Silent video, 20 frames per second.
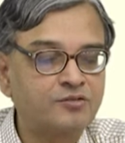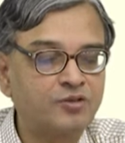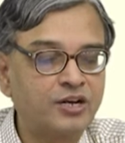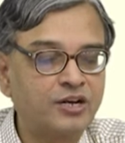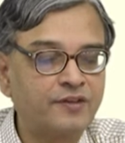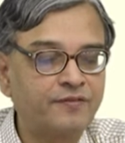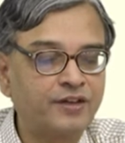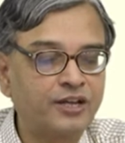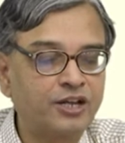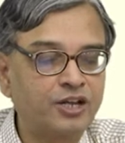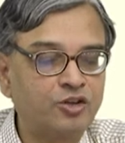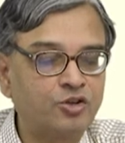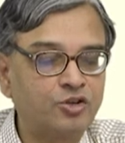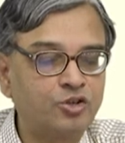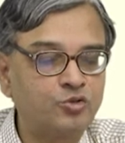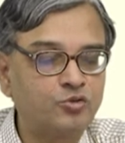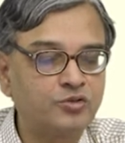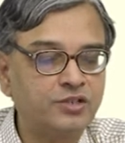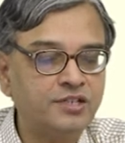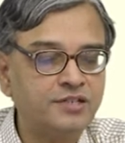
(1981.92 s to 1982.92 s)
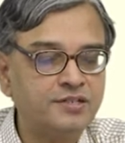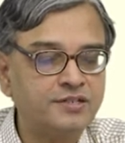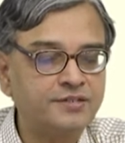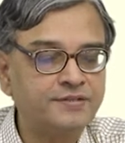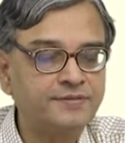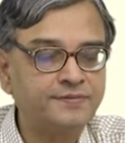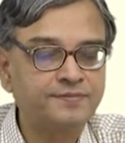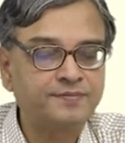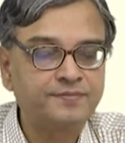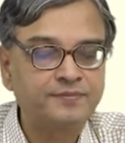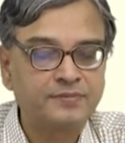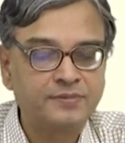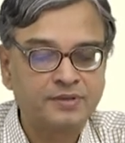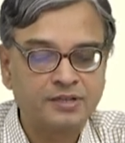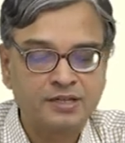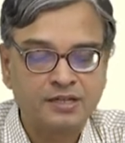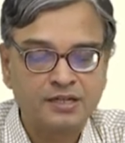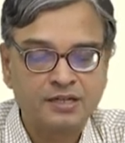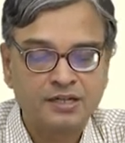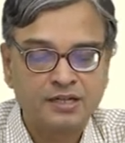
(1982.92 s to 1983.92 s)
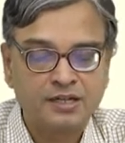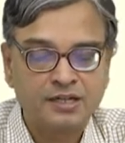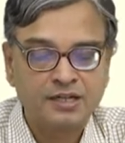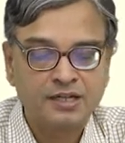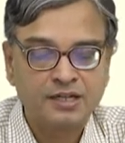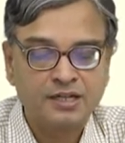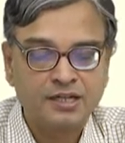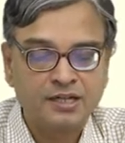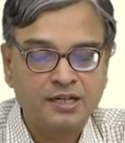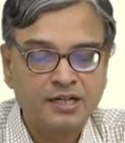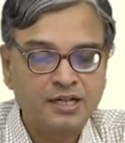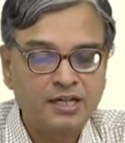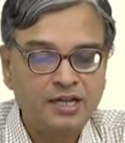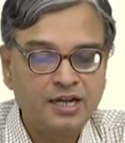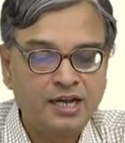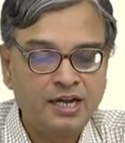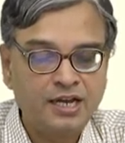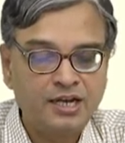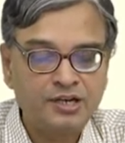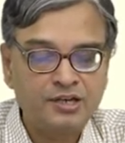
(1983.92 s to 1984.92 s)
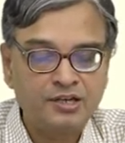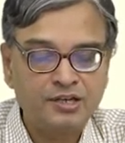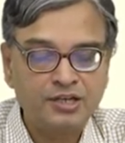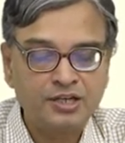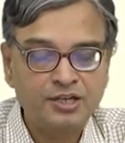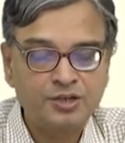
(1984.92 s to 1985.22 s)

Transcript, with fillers: twenty-five kilonewtons, and uh,